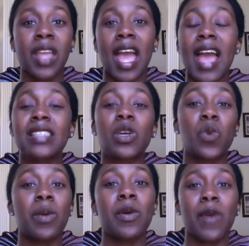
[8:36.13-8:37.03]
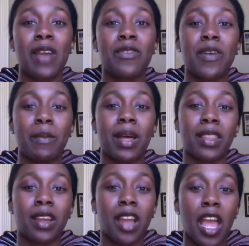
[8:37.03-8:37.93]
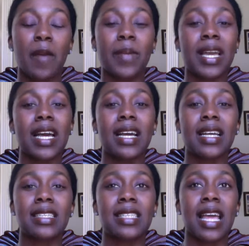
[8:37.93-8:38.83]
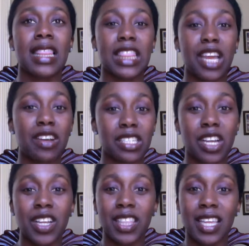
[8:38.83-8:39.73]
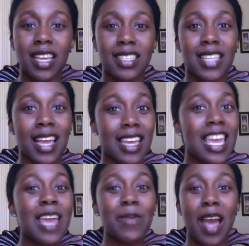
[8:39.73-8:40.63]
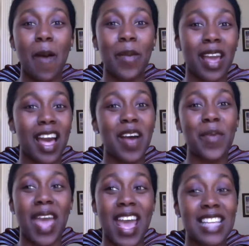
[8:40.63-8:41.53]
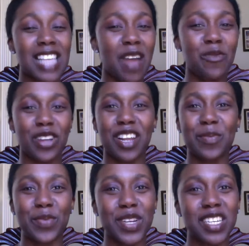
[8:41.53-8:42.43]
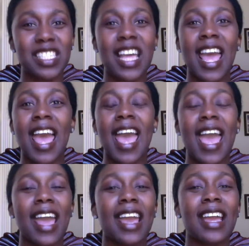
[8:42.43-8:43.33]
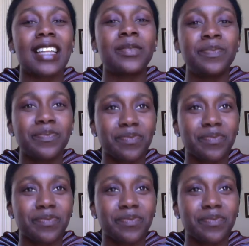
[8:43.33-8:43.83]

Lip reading: as a woman, wife, and mother, because there are certain things that keep coming up as I'm reading books, and